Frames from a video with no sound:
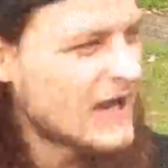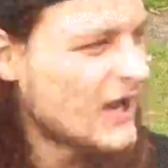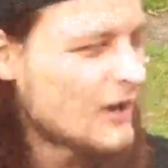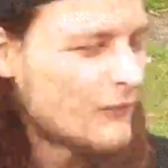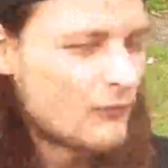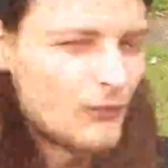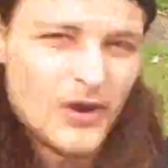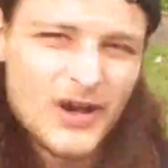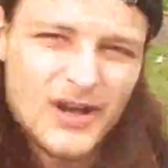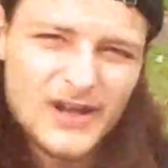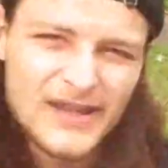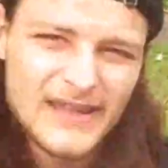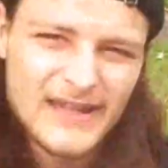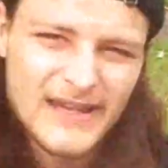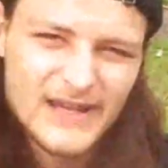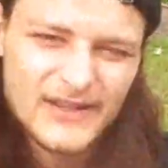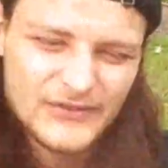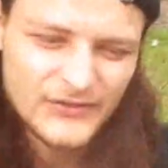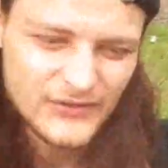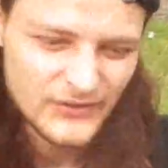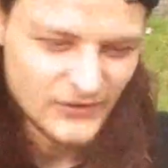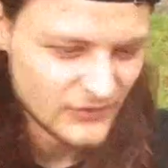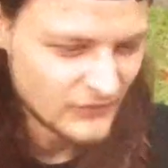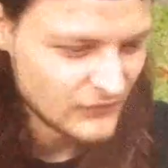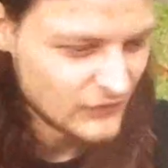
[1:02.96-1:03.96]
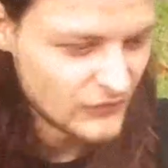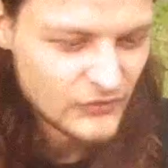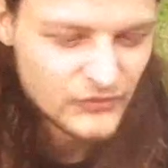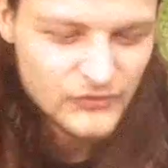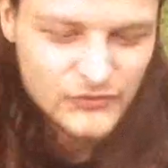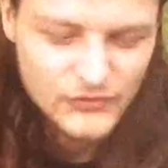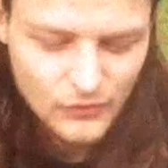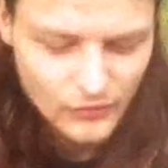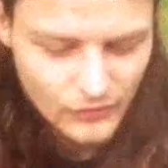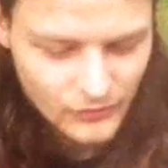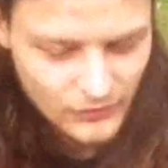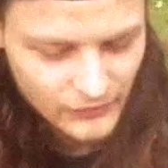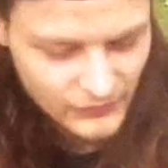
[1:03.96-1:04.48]
I rock out to the
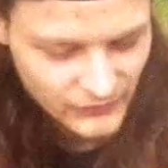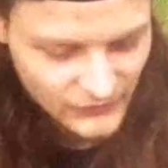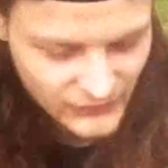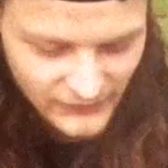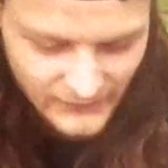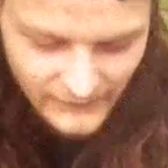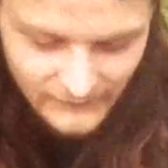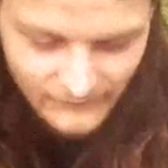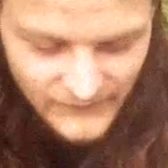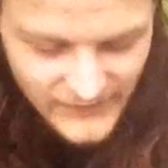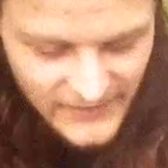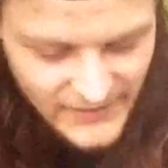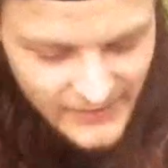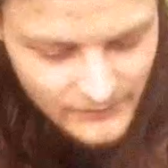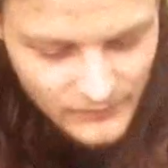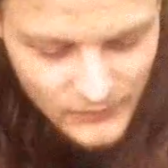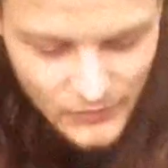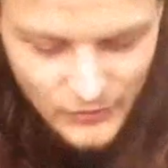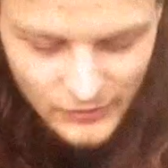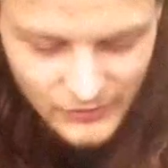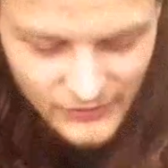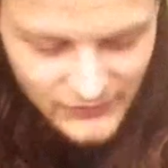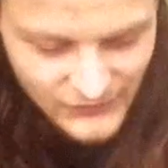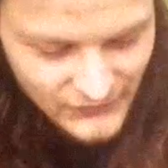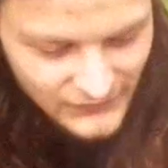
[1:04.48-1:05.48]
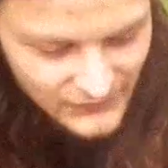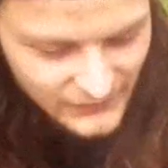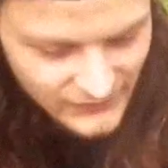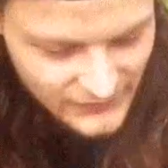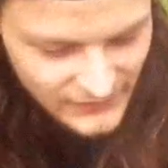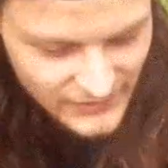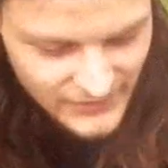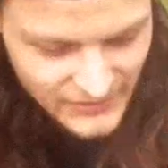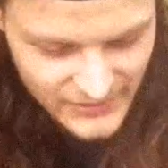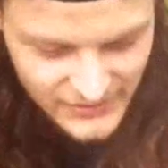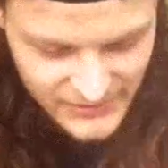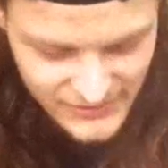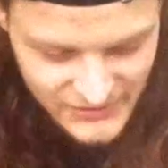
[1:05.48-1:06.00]
Doors, Van Morrison,
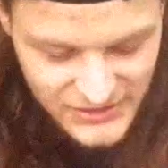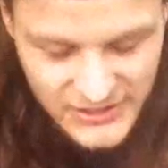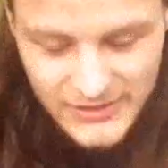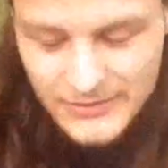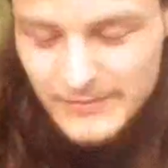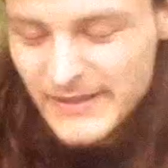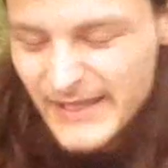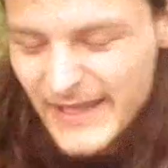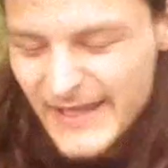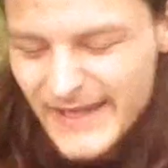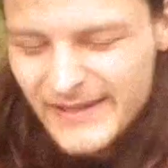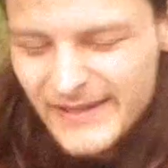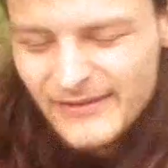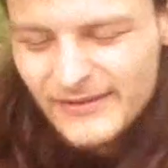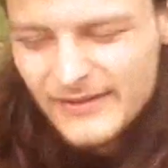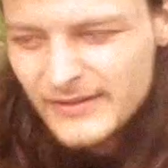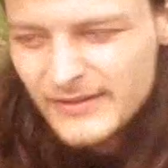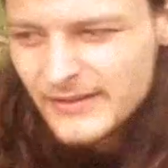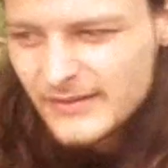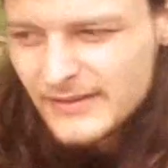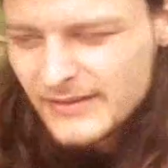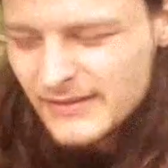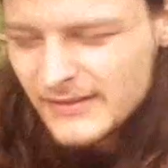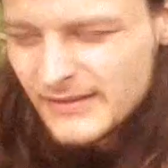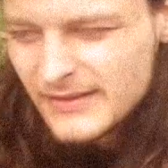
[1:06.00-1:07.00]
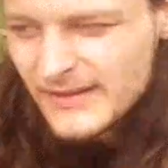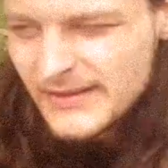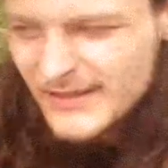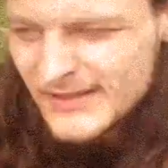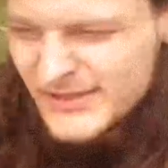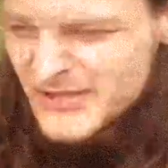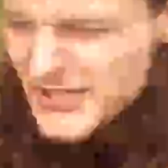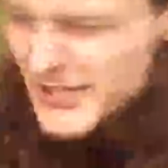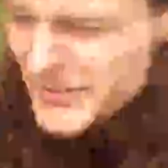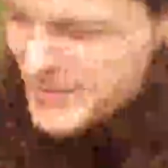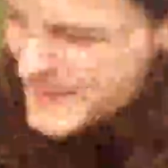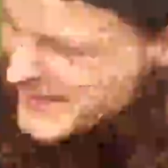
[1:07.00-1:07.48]
Jimmy Halen, no!